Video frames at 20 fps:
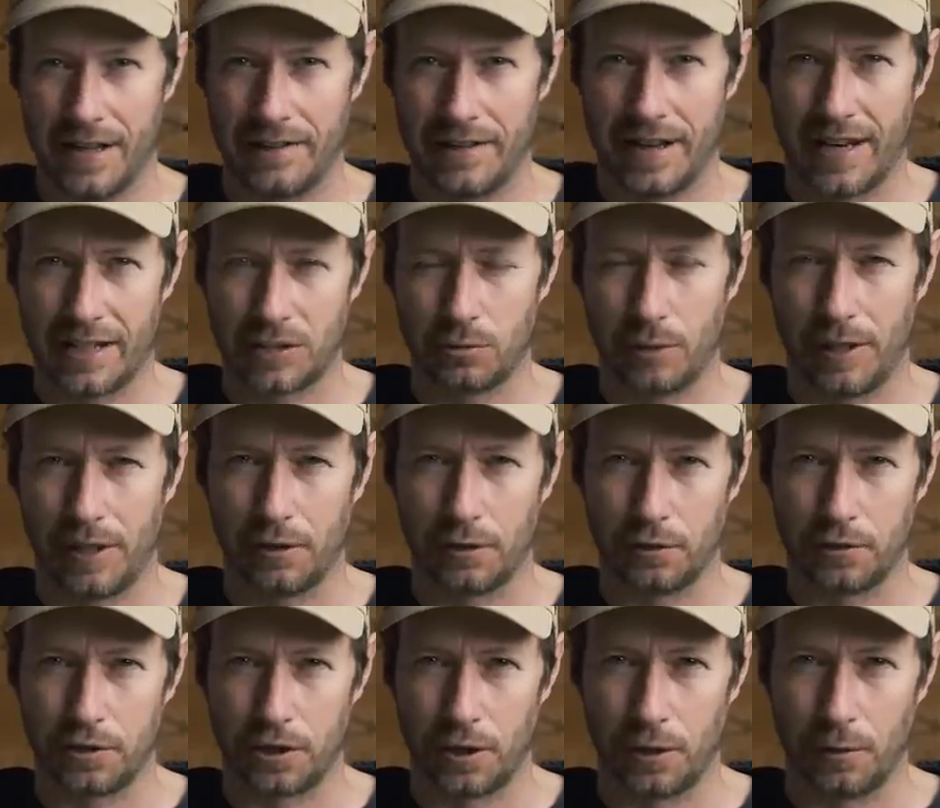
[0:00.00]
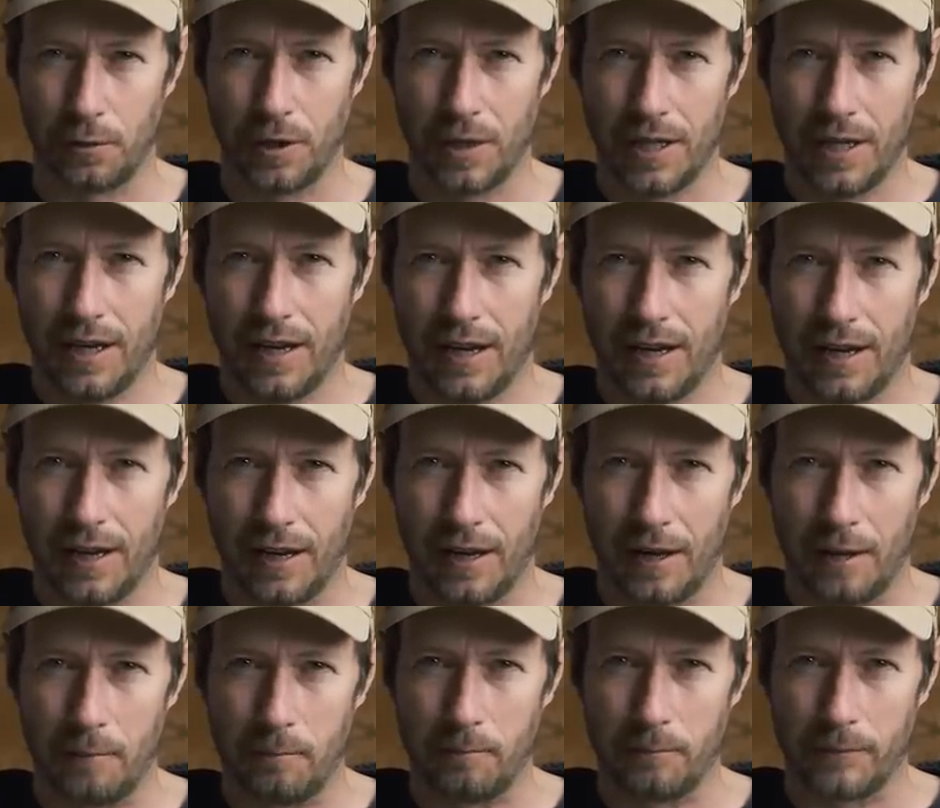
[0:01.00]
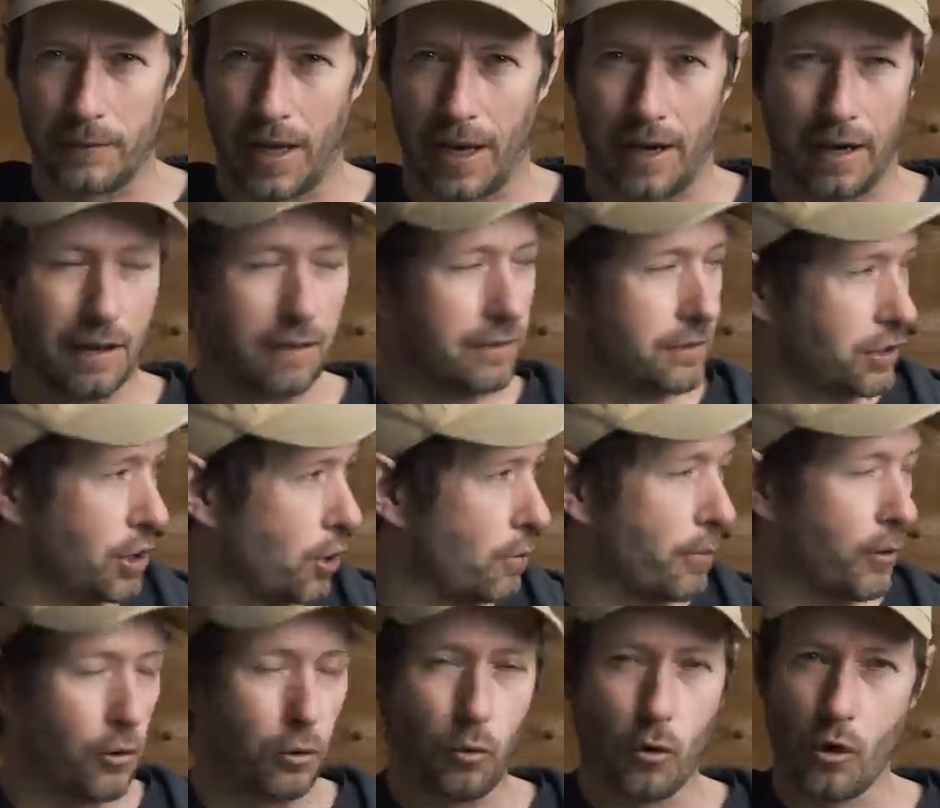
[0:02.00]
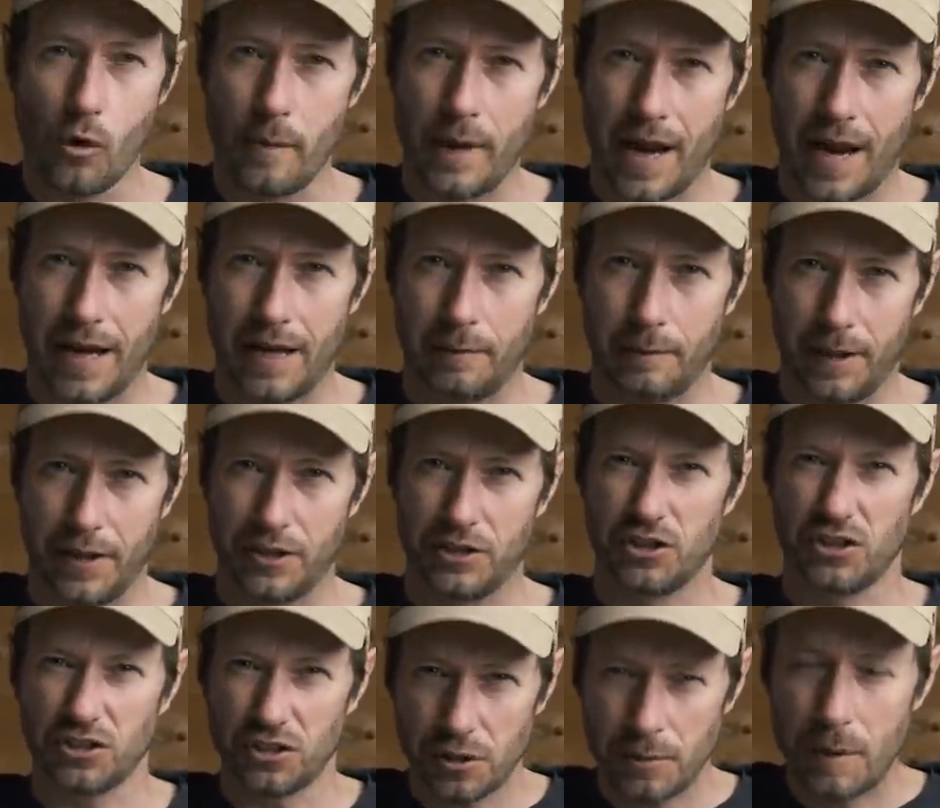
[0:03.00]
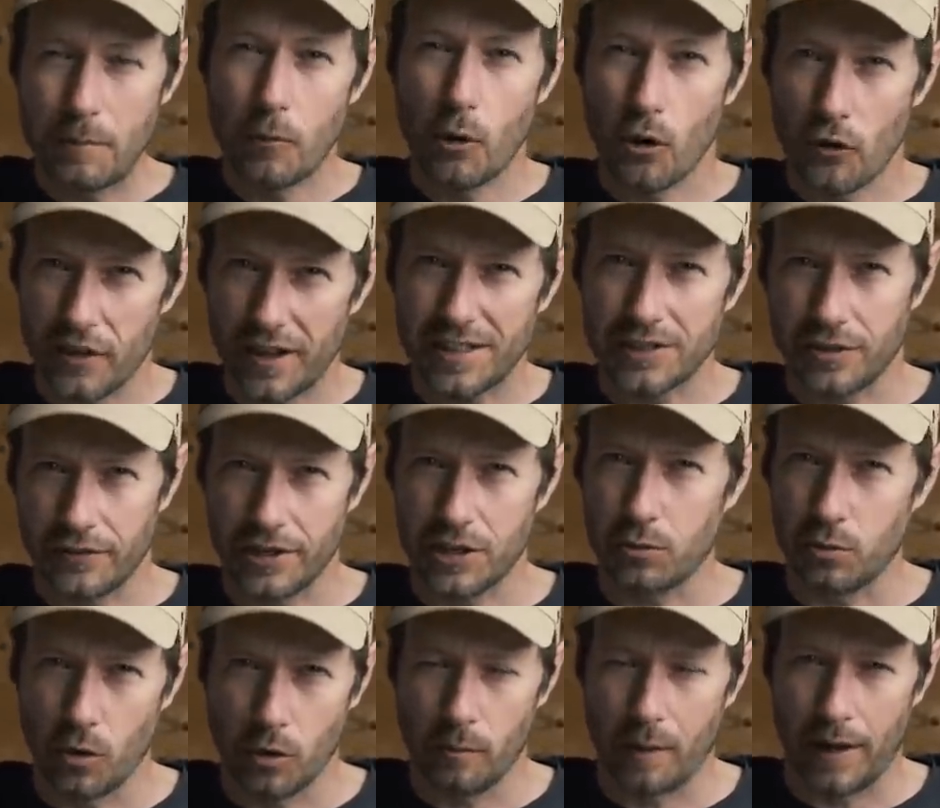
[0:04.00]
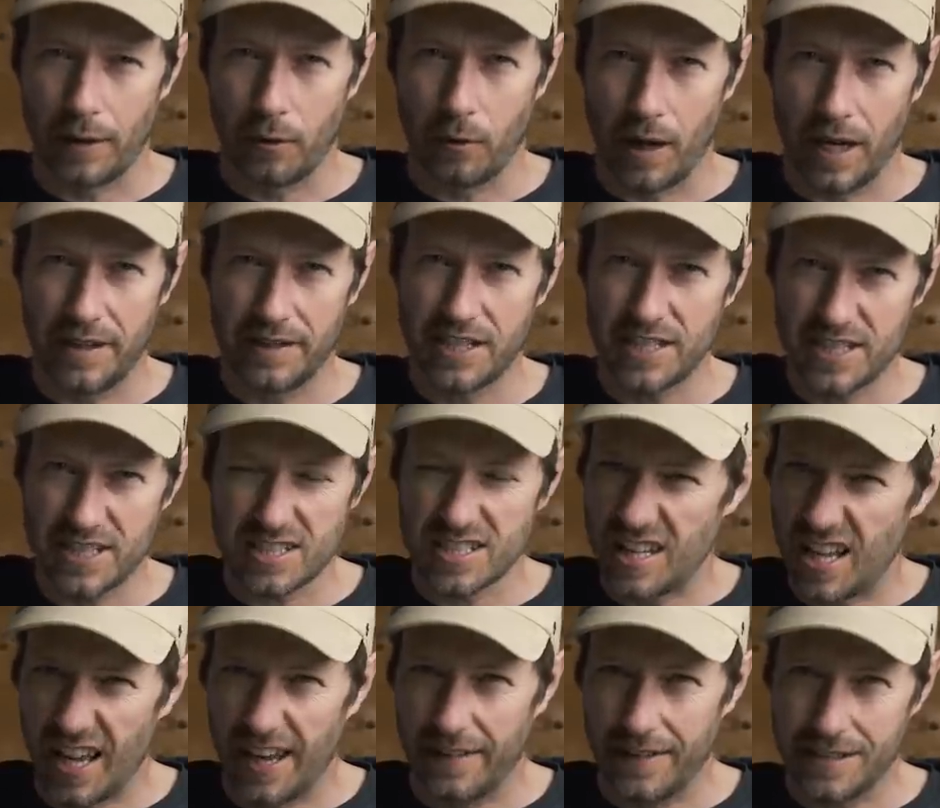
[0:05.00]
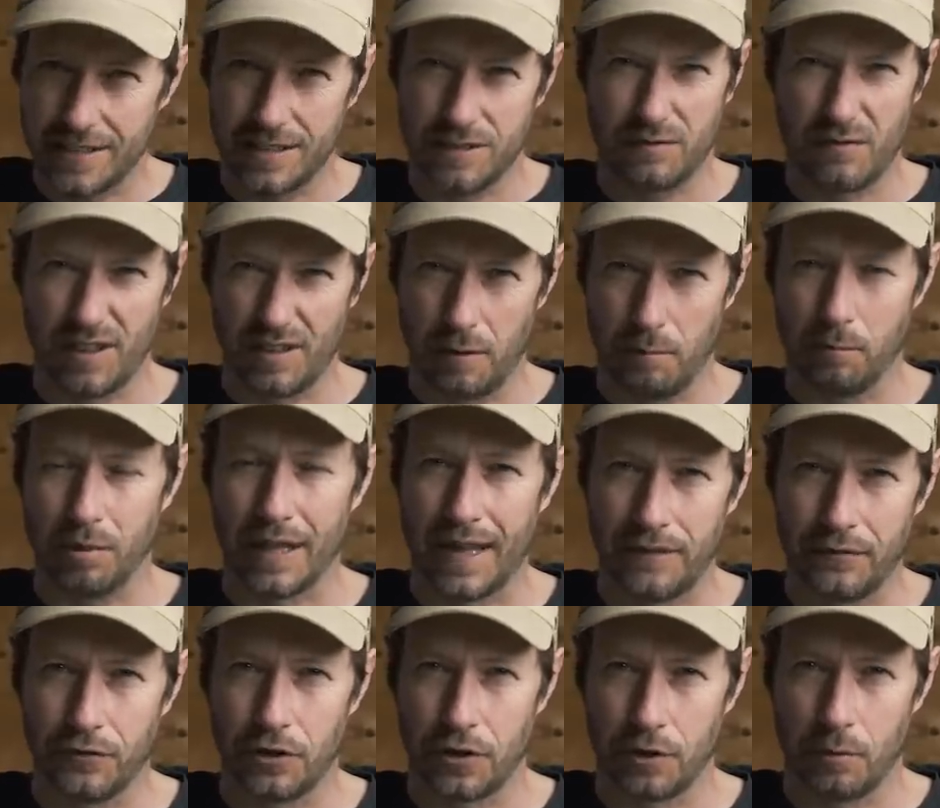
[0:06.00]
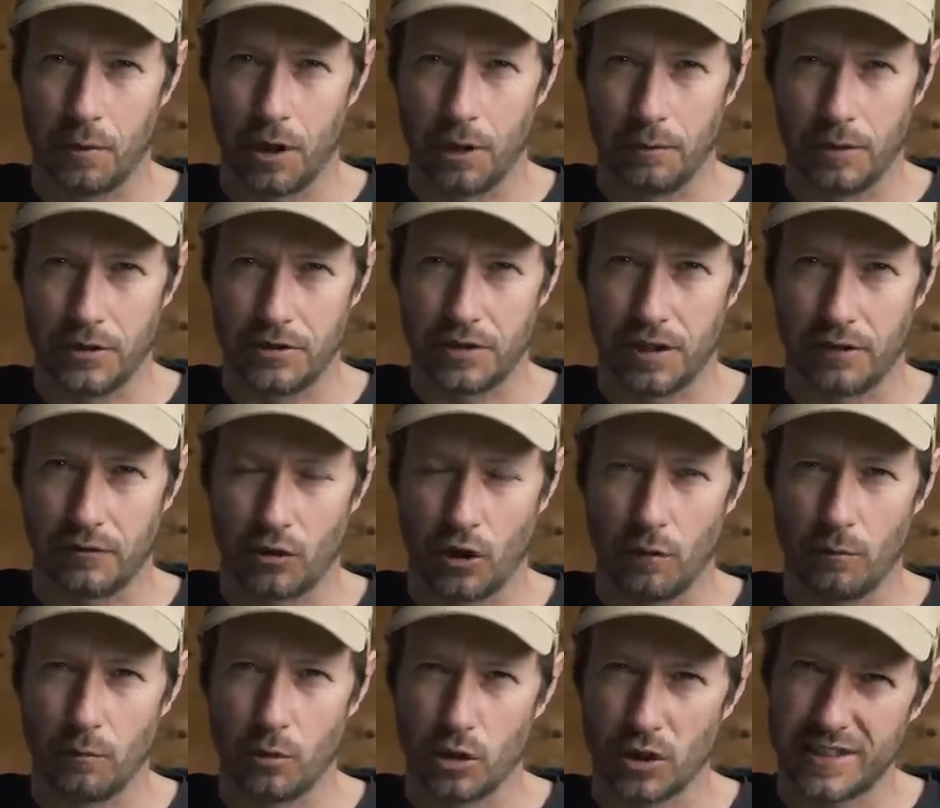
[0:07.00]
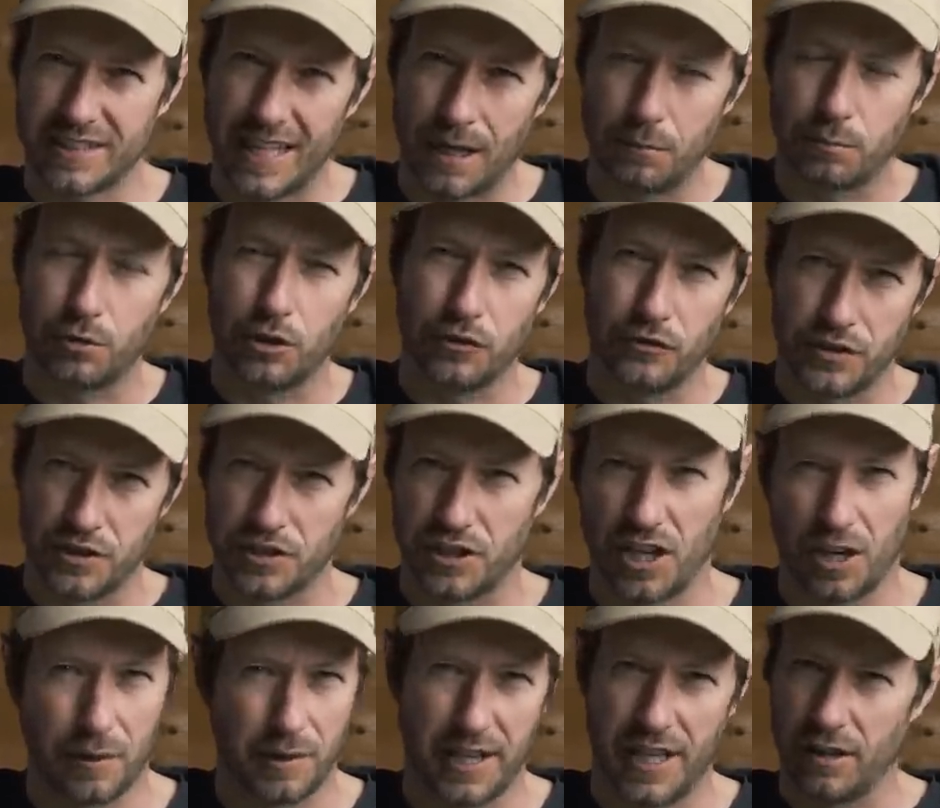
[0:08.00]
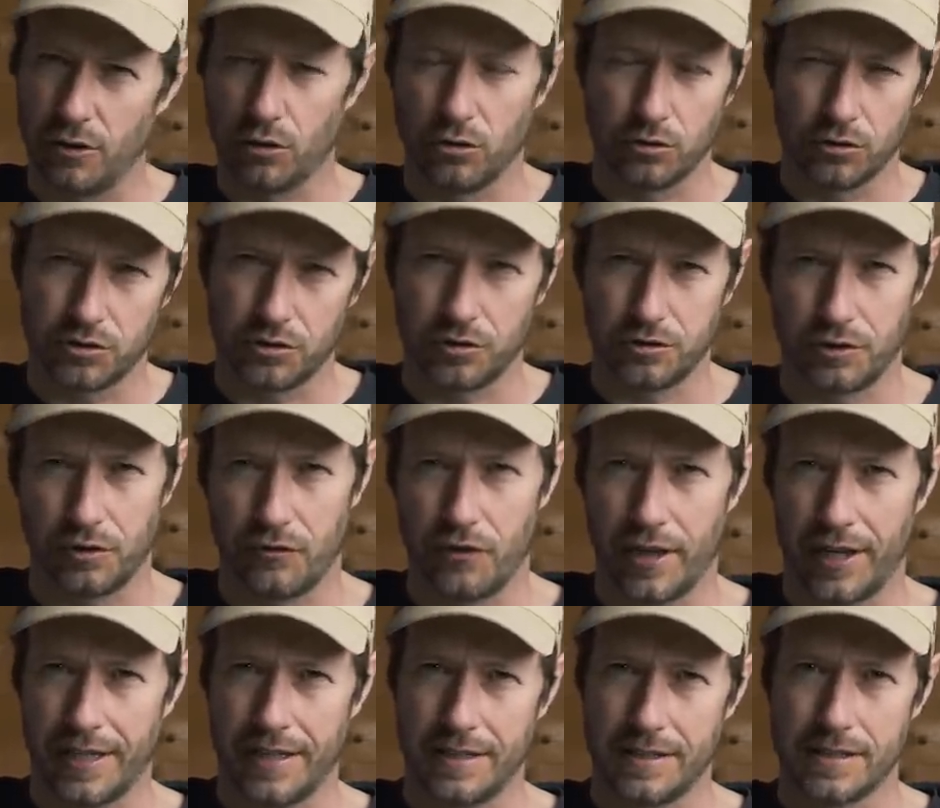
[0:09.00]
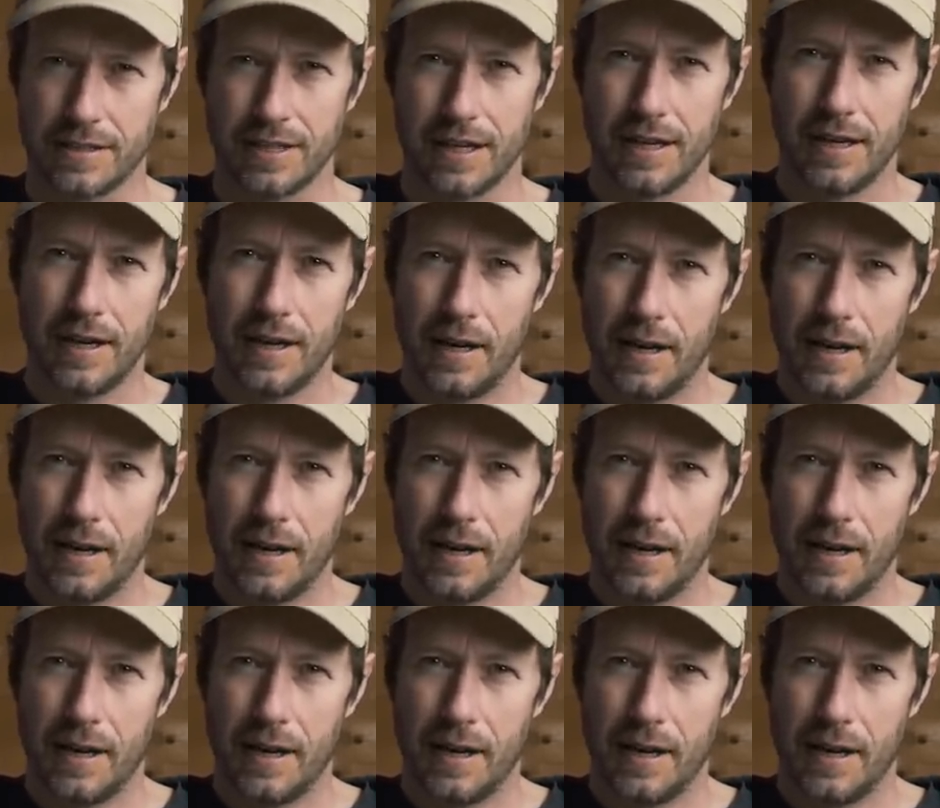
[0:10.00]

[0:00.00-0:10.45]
the next week or two. And go up on the wall behind me. There's going to be more things on this wall, by the way. This isn't it. This is very bland at the moment. And I've got more soundproofing to go in here and all sorts of things.